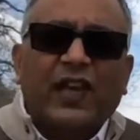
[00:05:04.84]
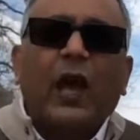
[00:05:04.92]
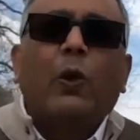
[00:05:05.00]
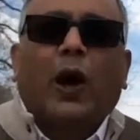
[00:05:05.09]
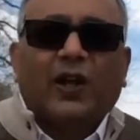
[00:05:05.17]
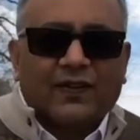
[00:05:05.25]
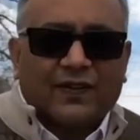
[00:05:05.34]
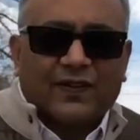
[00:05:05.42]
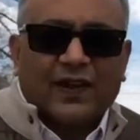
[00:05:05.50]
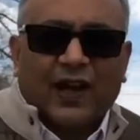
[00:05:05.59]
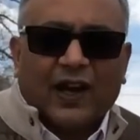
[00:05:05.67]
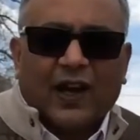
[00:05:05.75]
K1s,
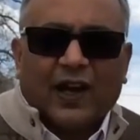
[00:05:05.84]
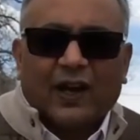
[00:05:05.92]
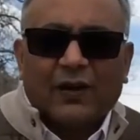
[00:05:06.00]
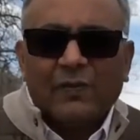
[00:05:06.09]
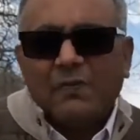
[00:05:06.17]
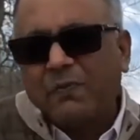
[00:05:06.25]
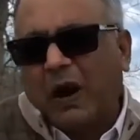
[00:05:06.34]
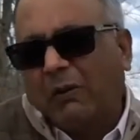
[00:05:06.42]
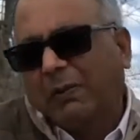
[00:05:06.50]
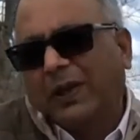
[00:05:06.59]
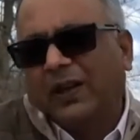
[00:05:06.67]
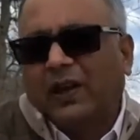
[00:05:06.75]

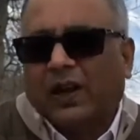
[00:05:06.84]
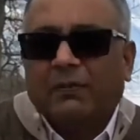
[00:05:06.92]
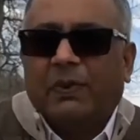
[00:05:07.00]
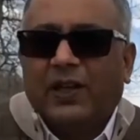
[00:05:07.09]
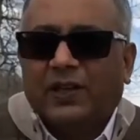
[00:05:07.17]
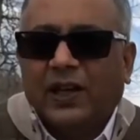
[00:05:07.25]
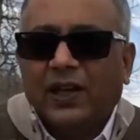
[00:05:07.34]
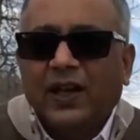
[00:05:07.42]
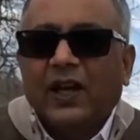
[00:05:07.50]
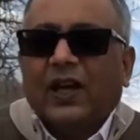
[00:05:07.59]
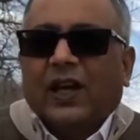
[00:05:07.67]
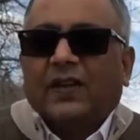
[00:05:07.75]
probably not a big deal,
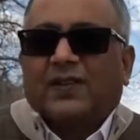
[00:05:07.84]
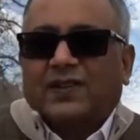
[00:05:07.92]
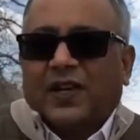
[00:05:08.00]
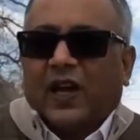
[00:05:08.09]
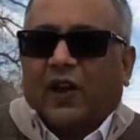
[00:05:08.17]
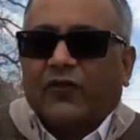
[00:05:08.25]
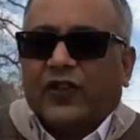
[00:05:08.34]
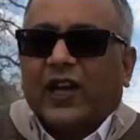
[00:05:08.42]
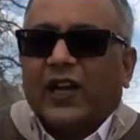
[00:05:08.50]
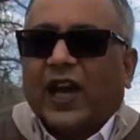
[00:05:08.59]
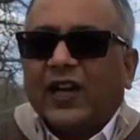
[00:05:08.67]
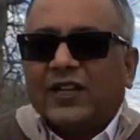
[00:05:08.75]
instead of
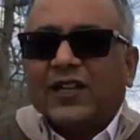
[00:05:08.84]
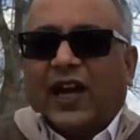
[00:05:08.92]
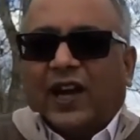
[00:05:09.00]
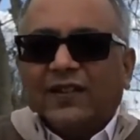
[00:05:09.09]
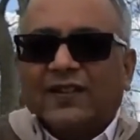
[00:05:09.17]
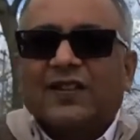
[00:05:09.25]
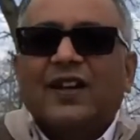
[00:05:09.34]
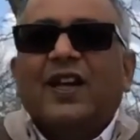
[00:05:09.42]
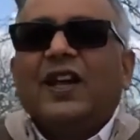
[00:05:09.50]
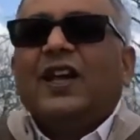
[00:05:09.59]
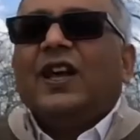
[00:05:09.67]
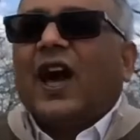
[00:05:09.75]
1099s,
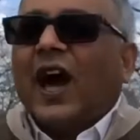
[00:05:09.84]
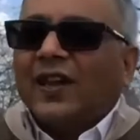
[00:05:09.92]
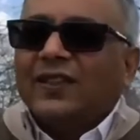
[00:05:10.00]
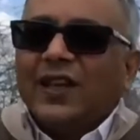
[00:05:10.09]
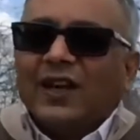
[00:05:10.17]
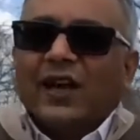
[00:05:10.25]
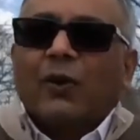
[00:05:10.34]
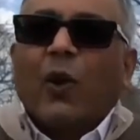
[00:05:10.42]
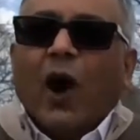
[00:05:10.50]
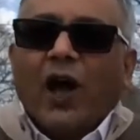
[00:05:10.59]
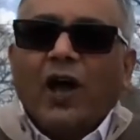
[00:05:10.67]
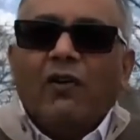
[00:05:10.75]
and they
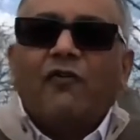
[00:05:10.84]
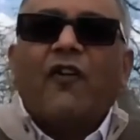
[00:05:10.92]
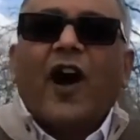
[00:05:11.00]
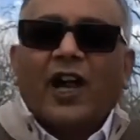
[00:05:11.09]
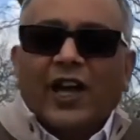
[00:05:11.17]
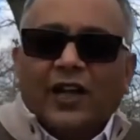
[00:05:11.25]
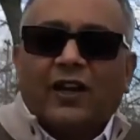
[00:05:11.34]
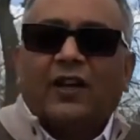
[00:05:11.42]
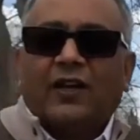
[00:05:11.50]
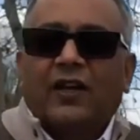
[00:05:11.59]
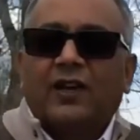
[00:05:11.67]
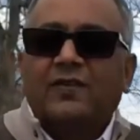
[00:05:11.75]
require filing
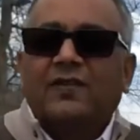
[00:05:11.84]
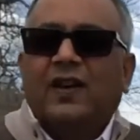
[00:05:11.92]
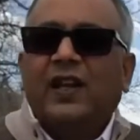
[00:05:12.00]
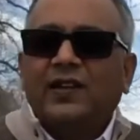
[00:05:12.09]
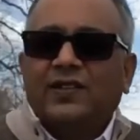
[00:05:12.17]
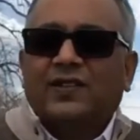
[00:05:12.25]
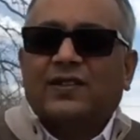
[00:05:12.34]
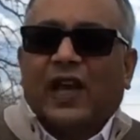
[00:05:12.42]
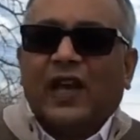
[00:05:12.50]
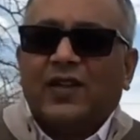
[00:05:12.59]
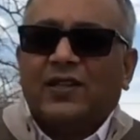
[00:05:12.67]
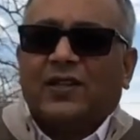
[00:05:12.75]
returns in each
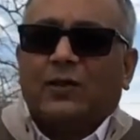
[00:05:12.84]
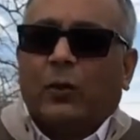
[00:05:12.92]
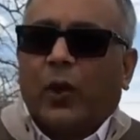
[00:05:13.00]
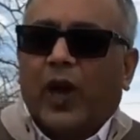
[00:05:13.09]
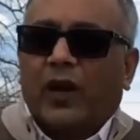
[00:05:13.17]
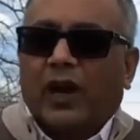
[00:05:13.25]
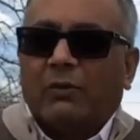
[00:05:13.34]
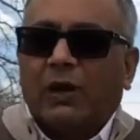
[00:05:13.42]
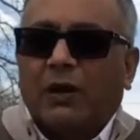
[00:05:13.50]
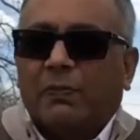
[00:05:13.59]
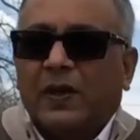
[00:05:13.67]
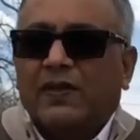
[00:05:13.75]
state where
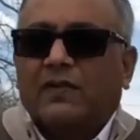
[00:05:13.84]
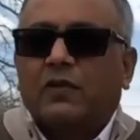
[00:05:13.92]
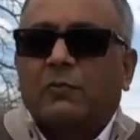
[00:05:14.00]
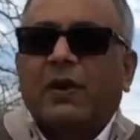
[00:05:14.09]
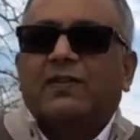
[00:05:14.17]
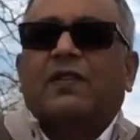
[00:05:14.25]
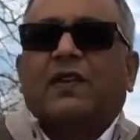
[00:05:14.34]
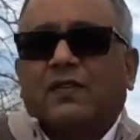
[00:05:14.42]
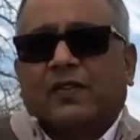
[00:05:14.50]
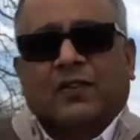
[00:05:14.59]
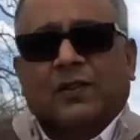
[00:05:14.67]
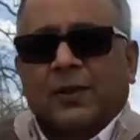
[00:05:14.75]
MLPs do
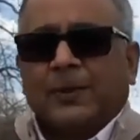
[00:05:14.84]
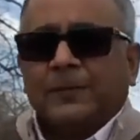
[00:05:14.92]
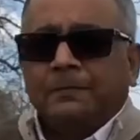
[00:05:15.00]
business.